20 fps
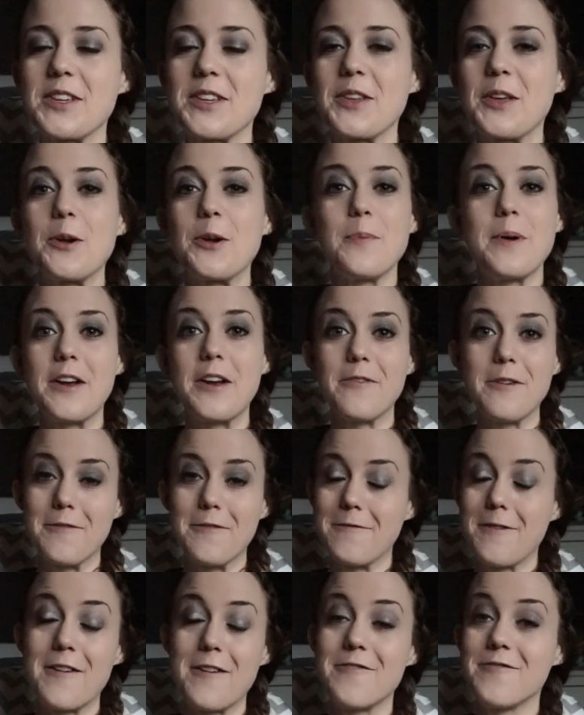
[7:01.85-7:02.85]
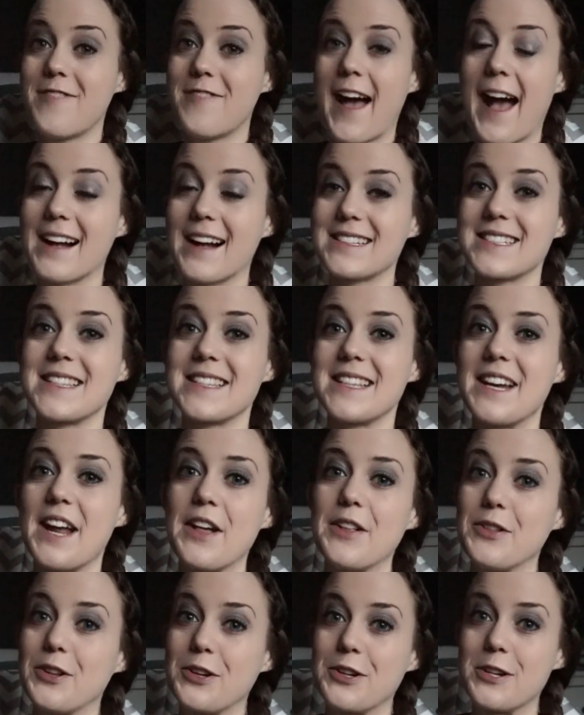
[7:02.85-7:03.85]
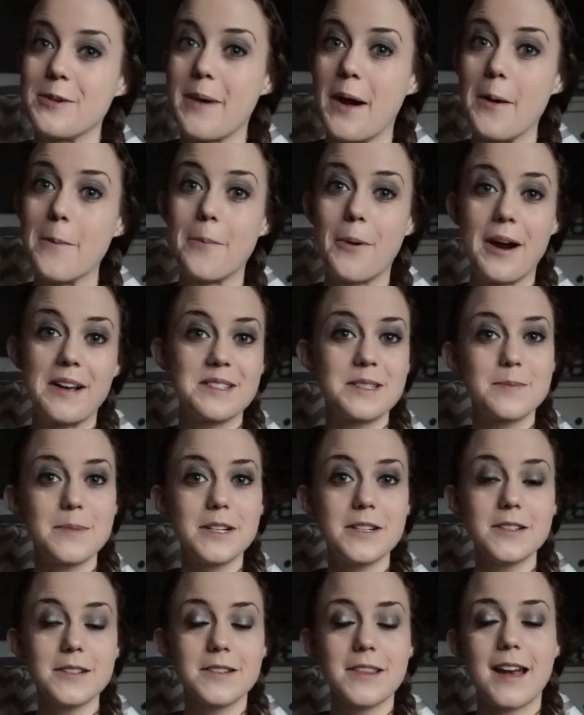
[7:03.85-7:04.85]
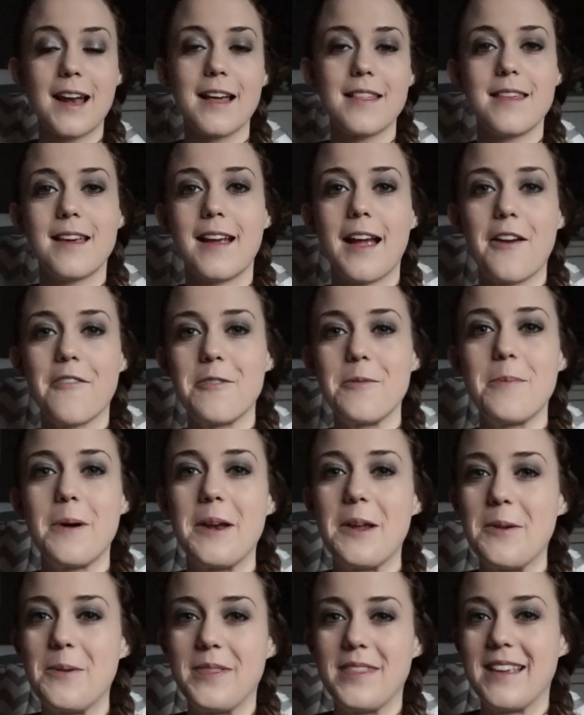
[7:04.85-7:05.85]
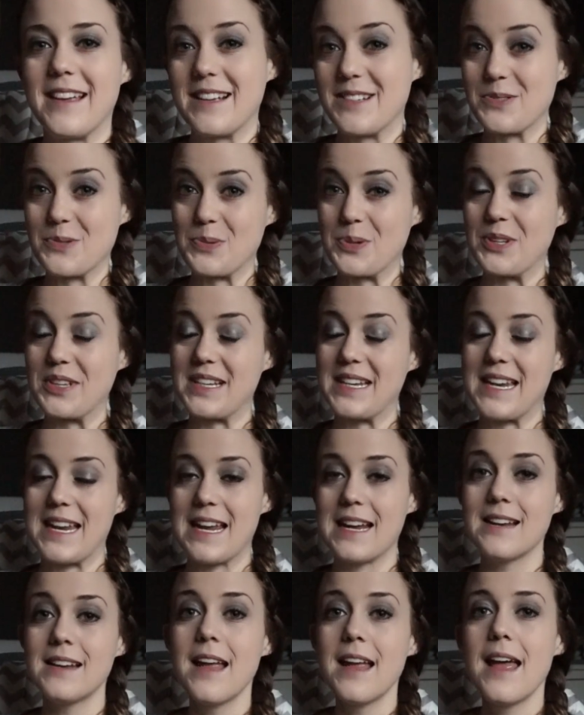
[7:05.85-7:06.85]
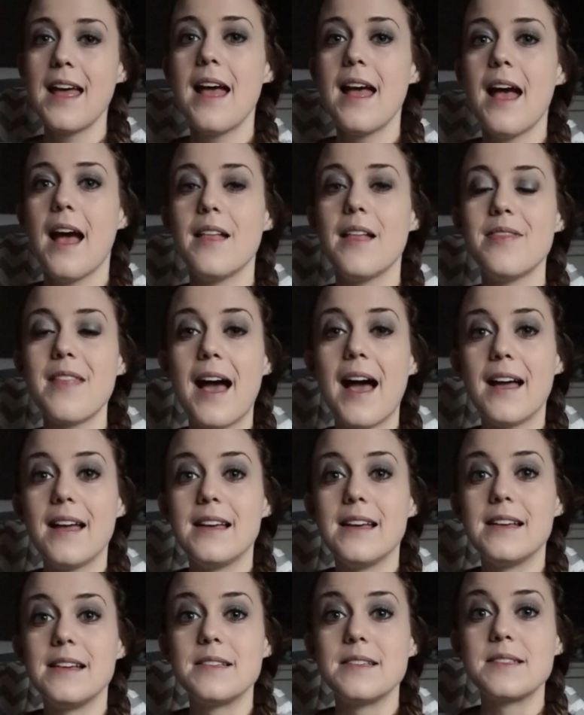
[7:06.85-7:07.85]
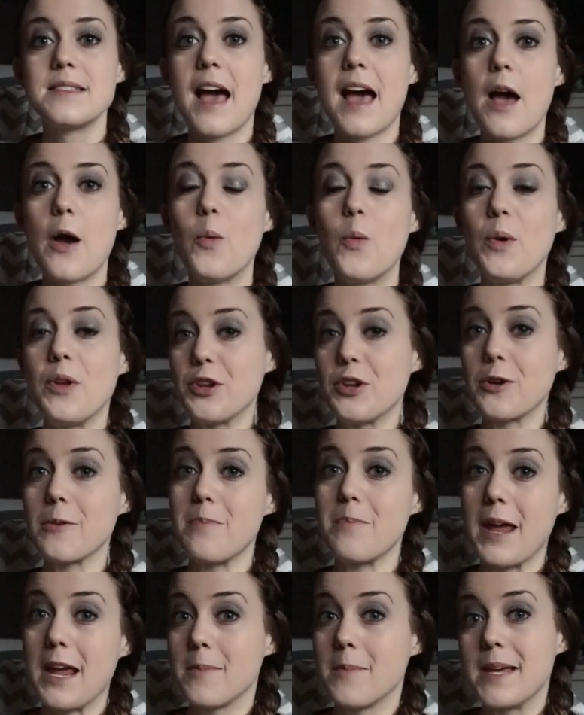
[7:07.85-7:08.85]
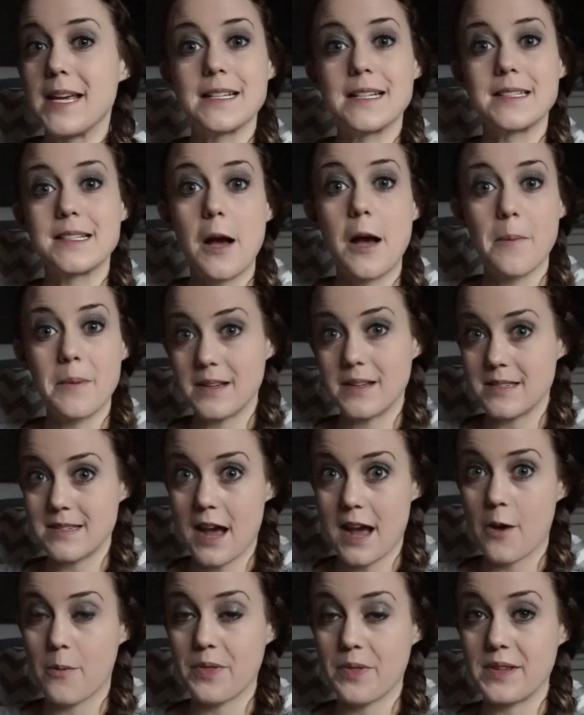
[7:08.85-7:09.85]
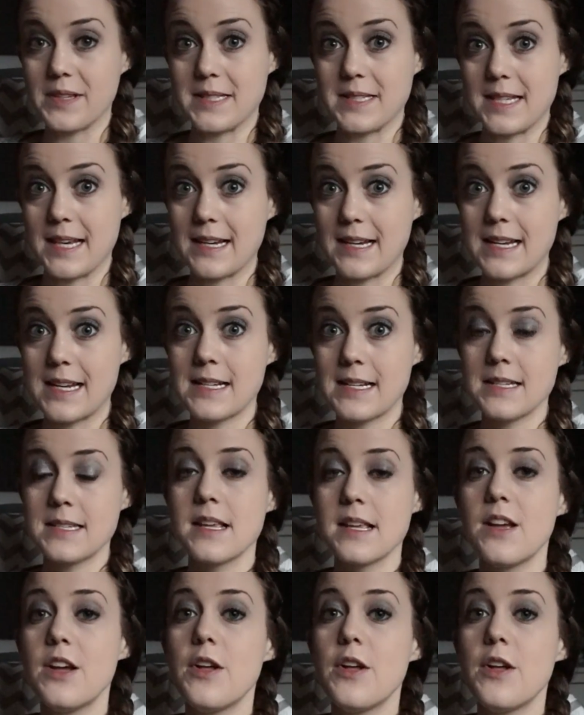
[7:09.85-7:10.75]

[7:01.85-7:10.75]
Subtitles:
a little bit of a fun fact that I learned about breast milk that I think everybody would think is really neat, and that is that when your baby is coming down with a sickness,